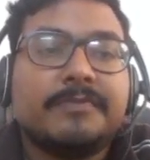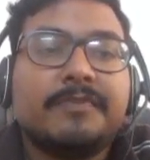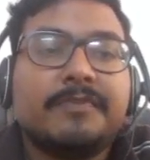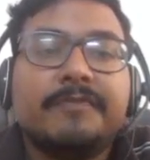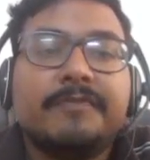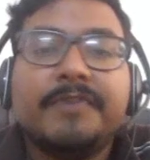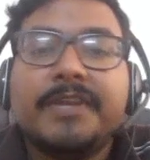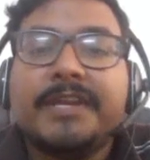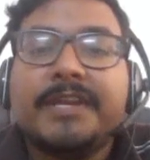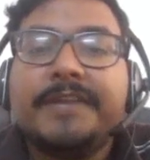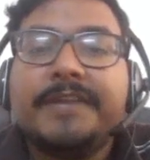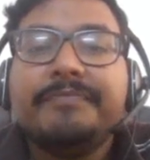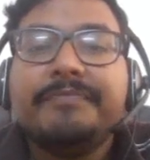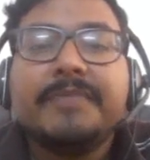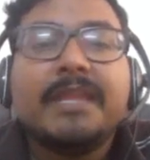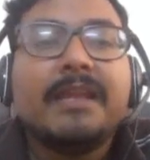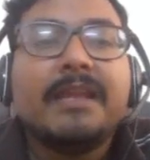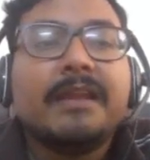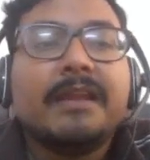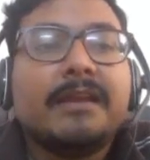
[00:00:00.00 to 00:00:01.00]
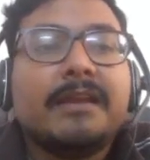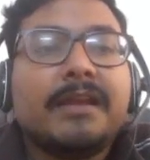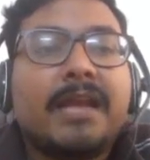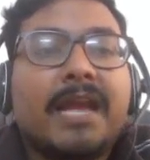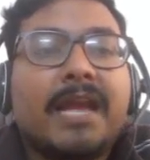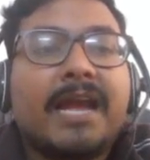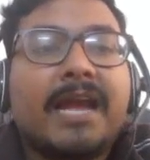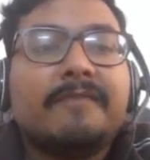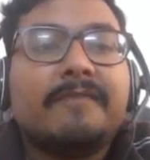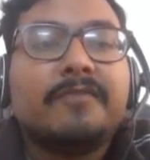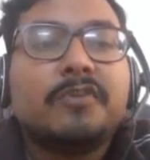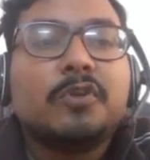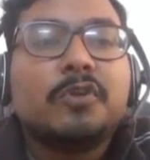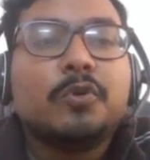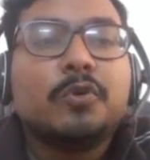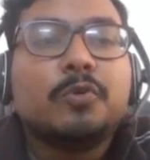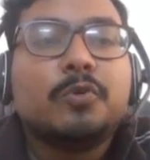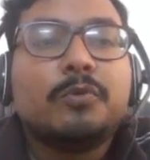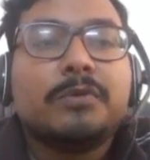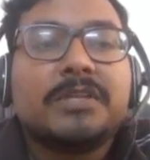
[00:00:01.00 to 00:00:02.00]
We have
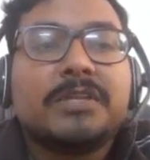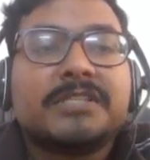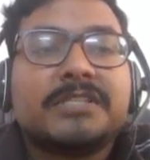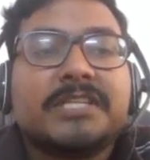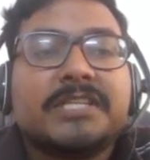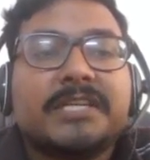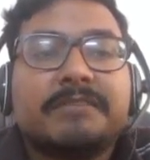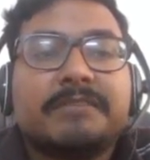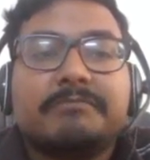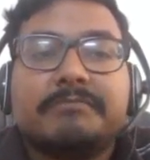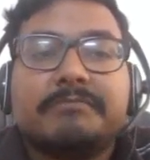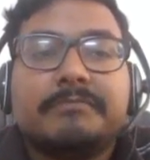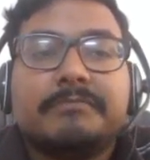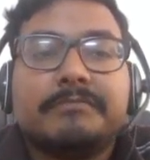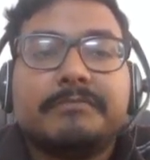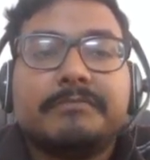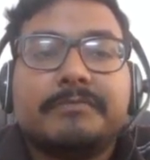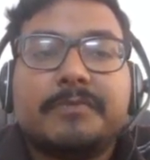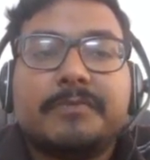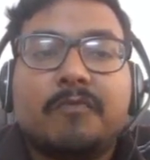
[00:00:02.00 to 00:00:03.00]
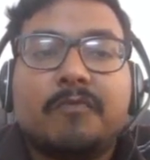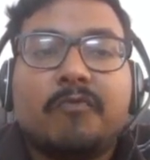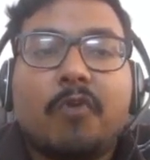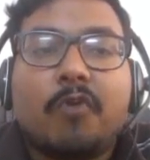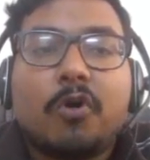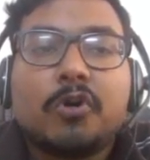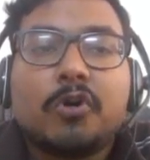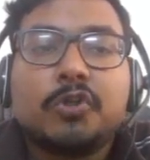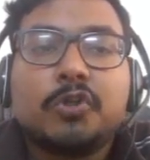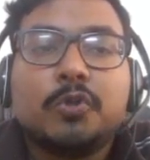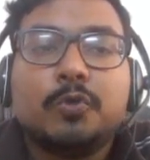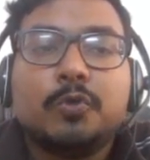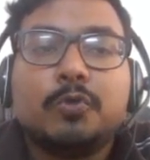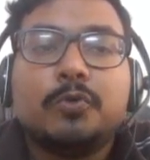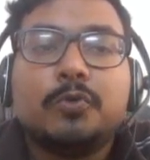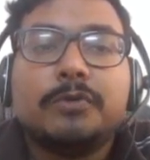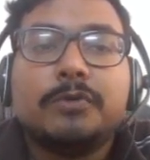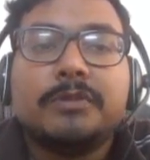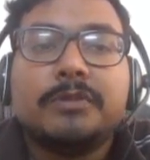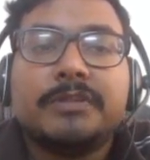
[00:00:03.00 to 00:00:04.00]
to, let's say, walk to
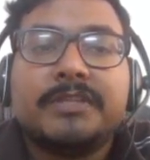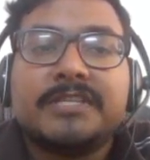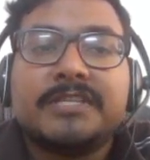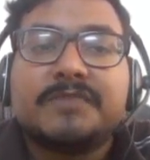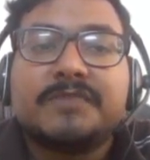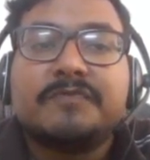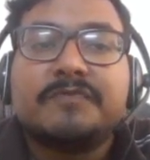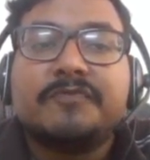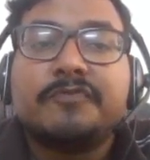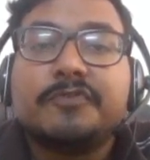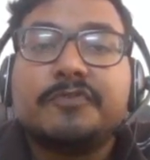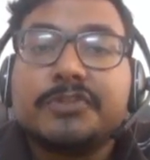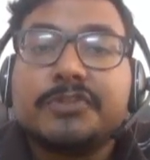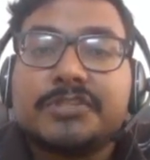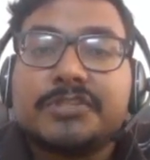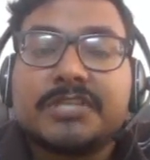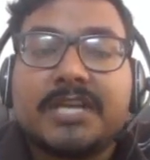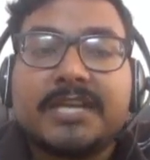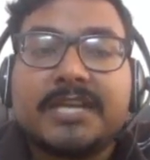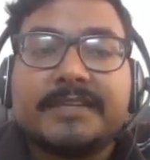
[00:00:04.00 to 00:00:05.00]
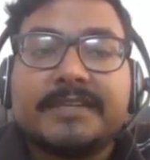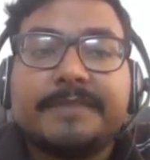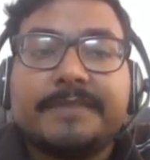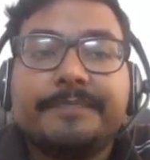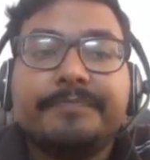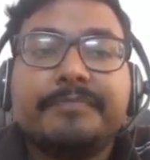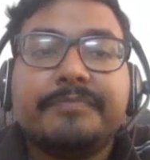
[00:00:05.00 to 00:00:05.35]
this first item